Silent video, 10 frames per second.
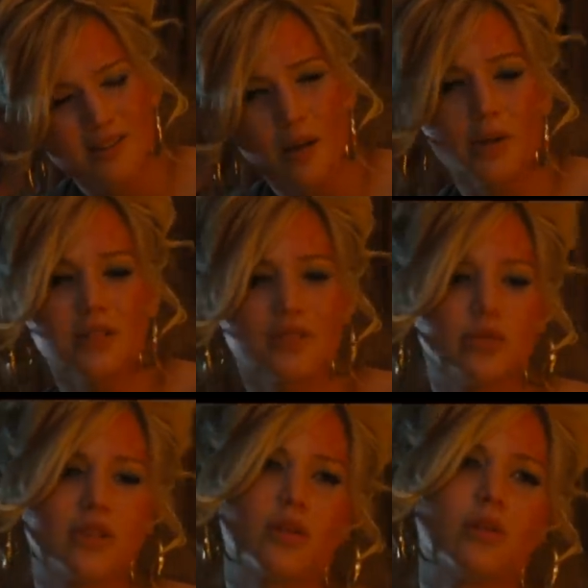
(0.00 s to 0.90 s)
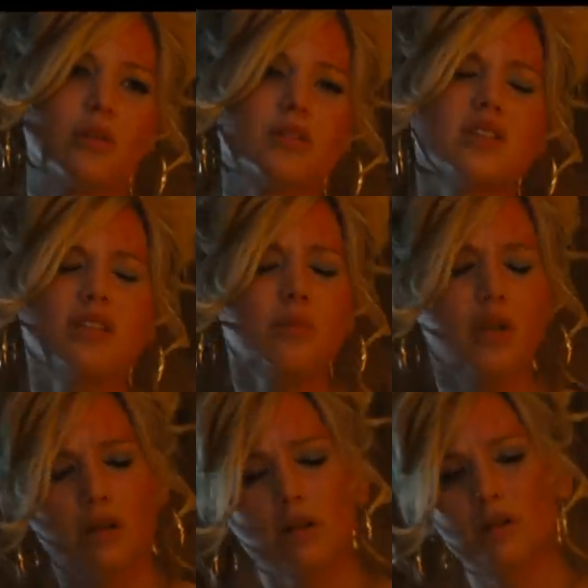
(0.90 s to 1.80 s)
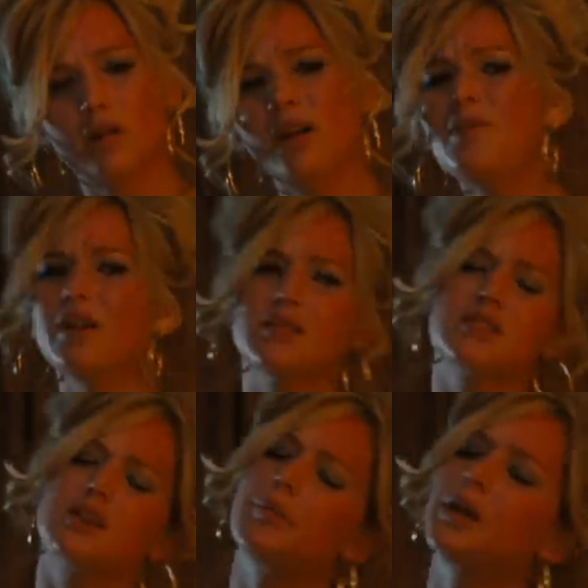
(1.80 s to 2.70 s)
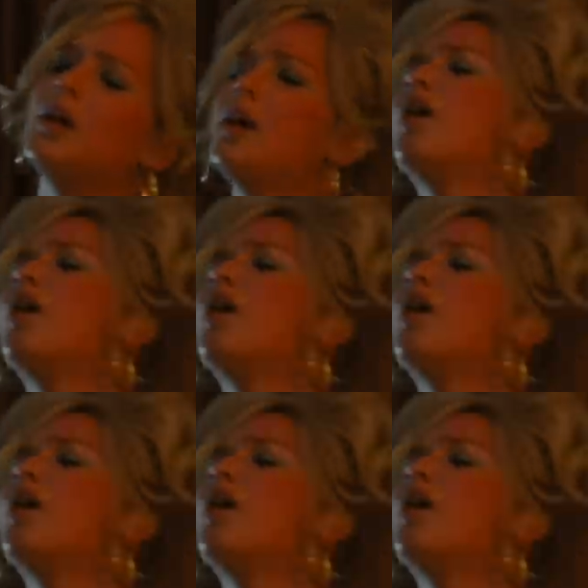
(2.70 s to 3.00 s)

aggressive karate. Come here. She was better than